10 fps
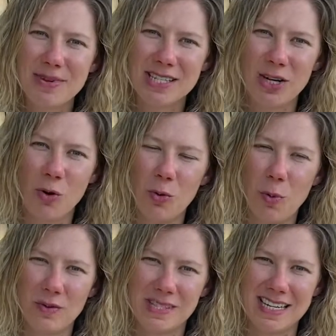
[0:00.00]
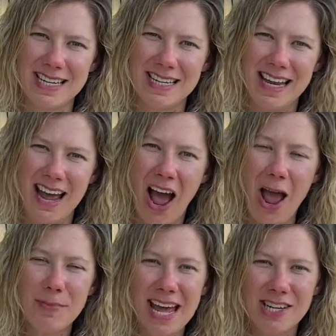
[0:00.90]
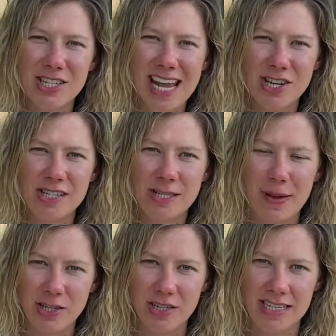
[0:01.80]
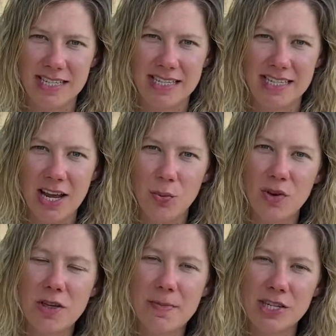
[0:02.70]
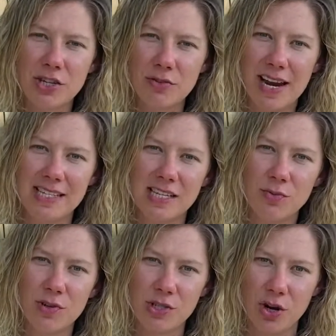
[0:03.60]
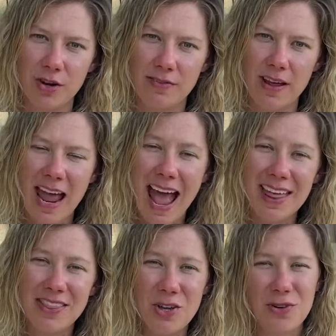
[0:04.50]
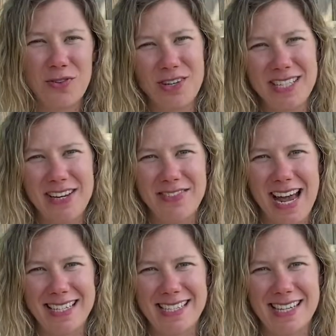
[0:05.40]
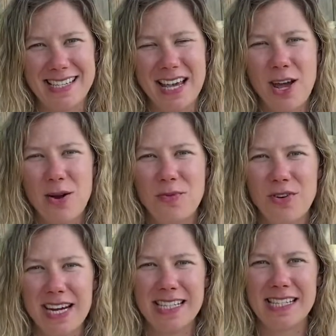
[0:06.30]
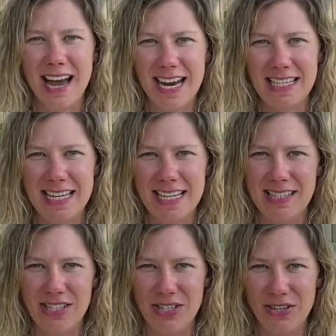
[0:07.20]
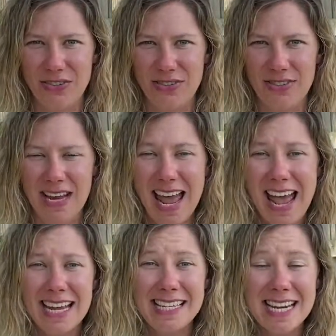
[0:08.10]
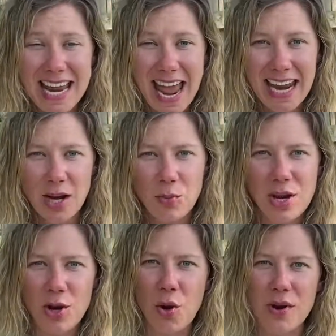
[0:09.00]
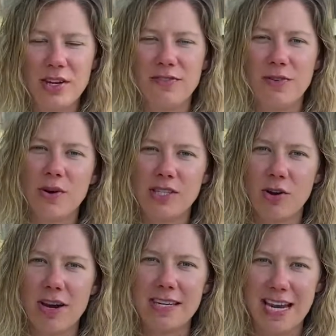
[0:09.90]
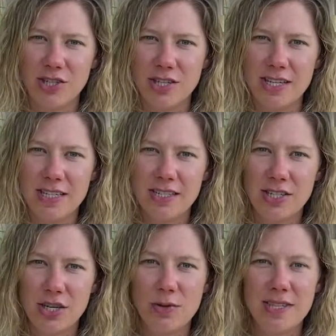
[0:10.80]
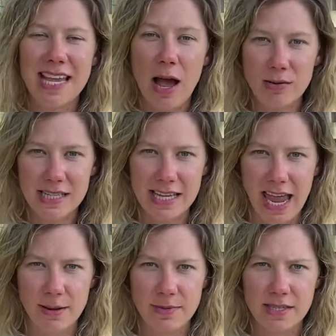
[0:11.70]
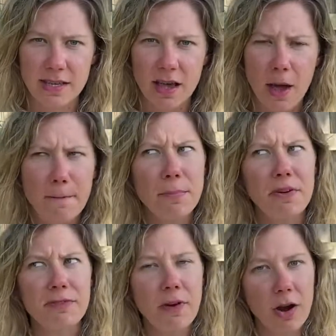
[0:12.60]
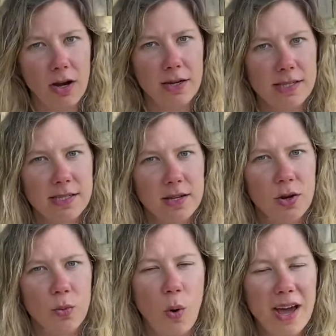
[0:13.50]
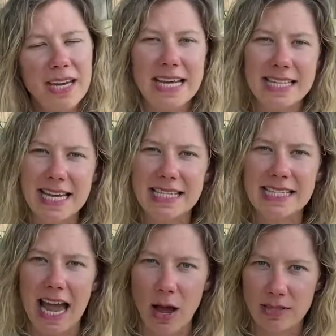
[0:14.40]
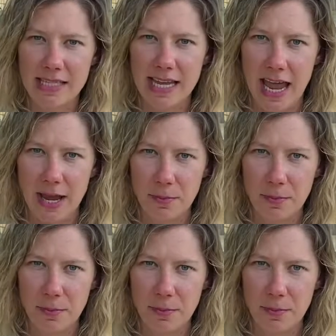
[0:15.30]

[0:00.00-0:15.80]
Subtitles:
Nicole Colson. I'm an education specialist with the Mission Aransas Reserve at the University of Texas Marine Science Institute. Today, we are going to focus our attention to soundscapes. But first, what is a soundscape?